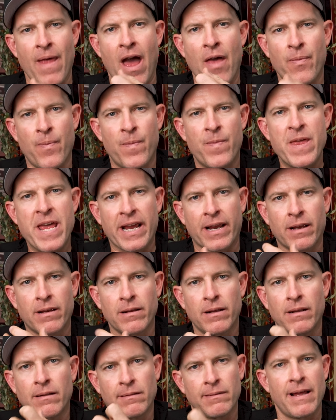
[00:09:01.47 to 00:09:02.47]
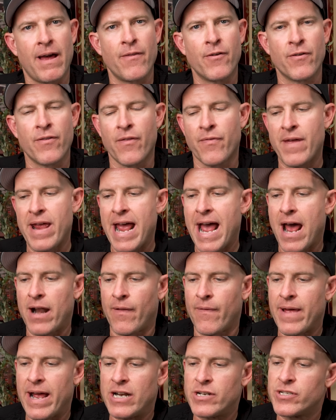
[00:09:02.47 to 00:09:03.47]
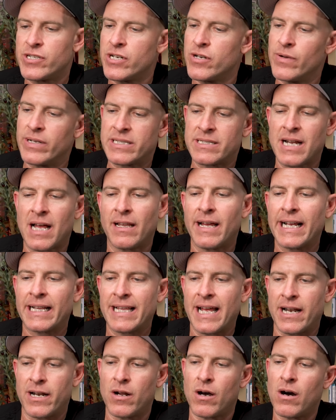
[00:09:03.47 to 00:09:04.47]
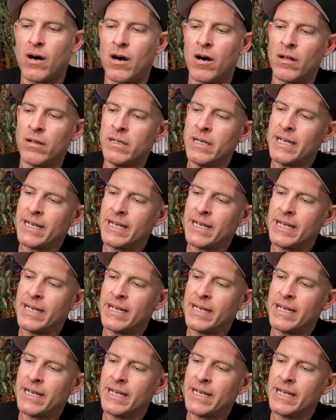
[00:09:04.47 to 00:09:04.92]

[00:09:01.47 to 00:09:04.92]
that thick leather that they had on that shoe. It's not like that at all.